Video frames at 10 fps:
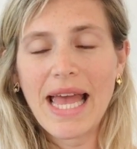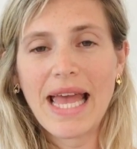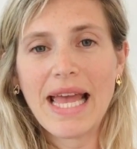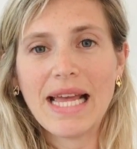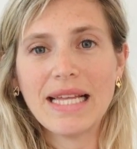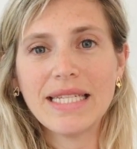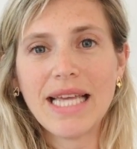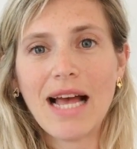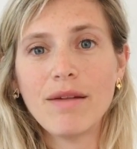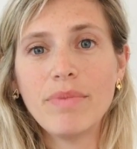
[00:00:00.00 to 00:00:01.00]

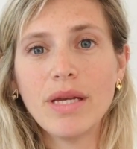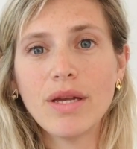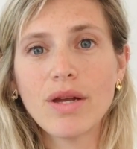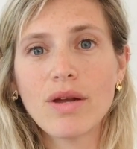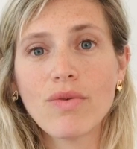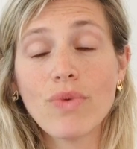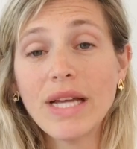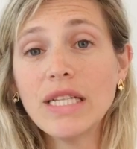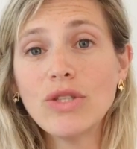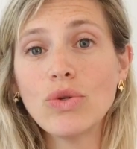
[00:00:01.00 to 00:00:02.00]
and I'll be
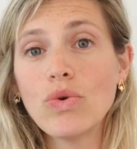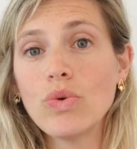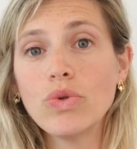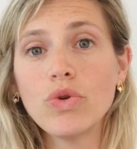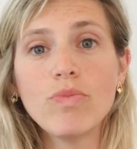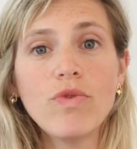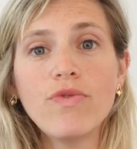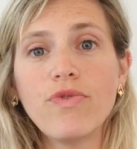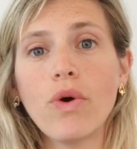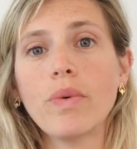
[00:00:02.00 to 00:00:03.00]
ready to
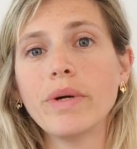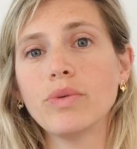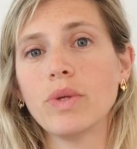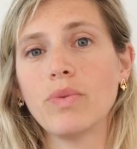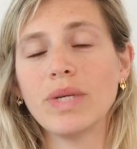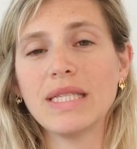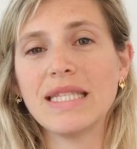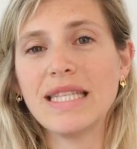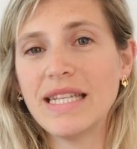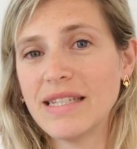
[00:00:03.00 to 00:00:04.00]
move forward with
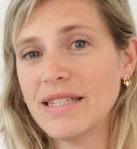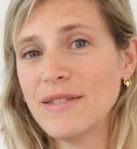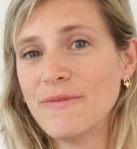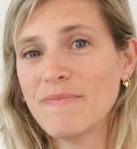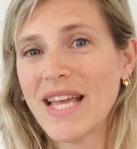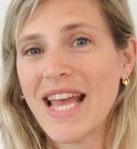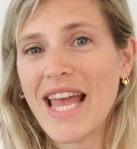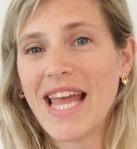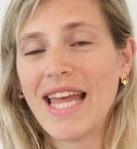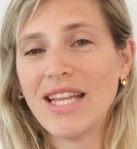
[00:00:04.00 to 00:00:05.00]
what's needed
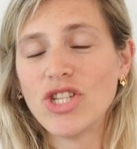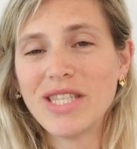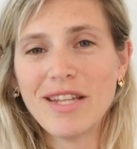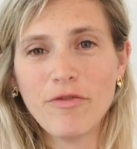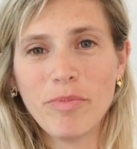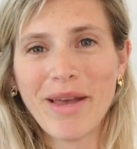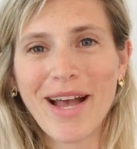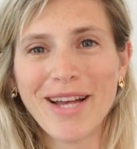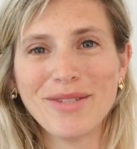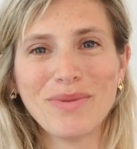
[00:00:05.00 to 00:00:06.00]
and just leave
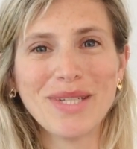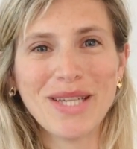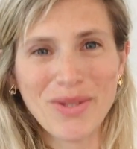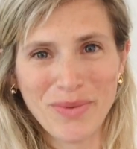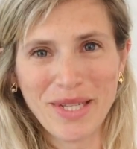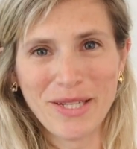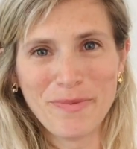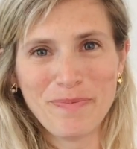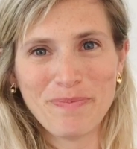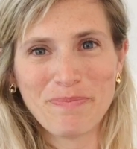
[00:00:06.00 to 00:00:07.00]
behind what I don't need.
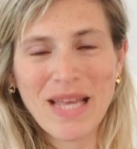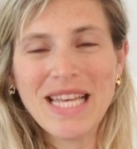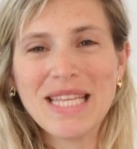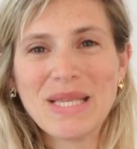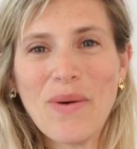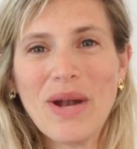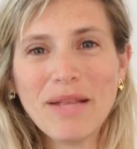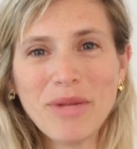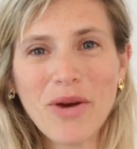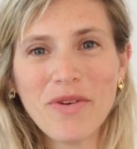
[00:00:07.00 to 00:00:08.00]
So
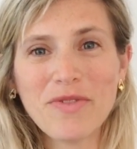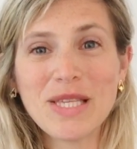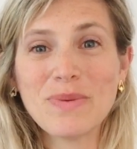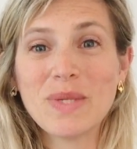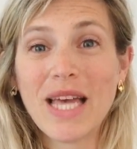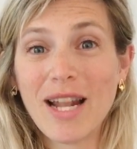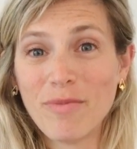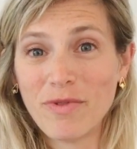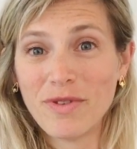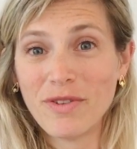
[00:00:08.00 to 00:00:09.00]
let me know if this was
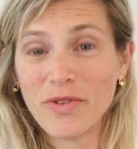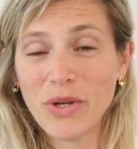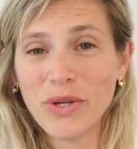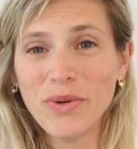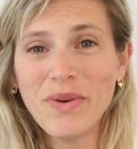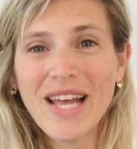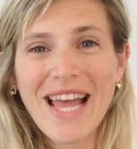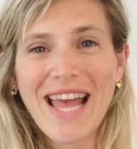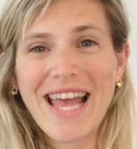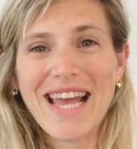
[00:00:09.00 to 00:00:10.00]
helpful for you,
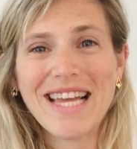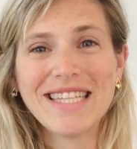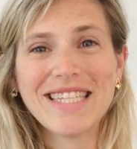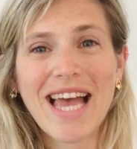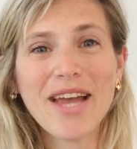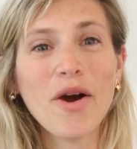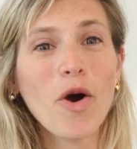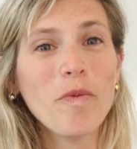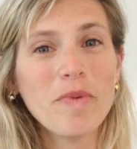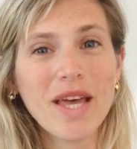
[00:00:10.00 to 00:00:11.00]
and I
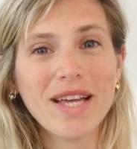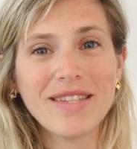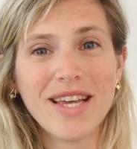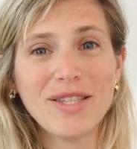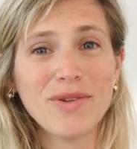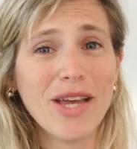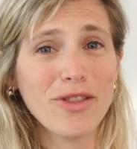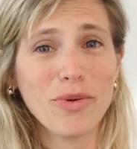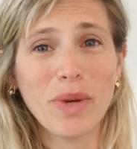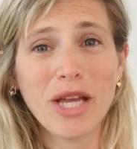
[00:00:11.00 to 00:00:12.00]
hope that
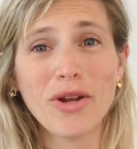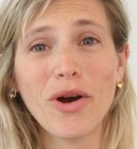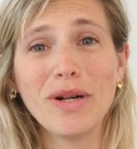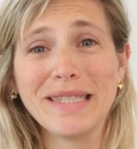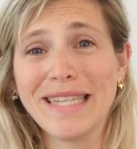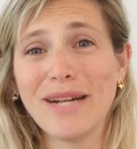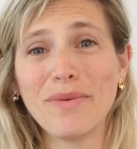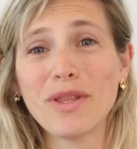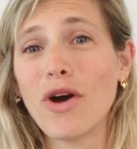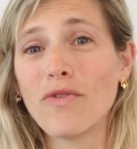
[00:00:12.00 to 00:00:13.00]
together we can all deal
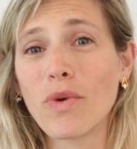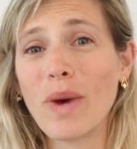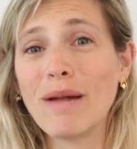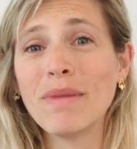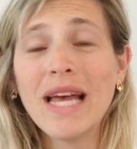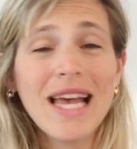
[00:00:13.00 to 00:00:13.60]
with overwhelm,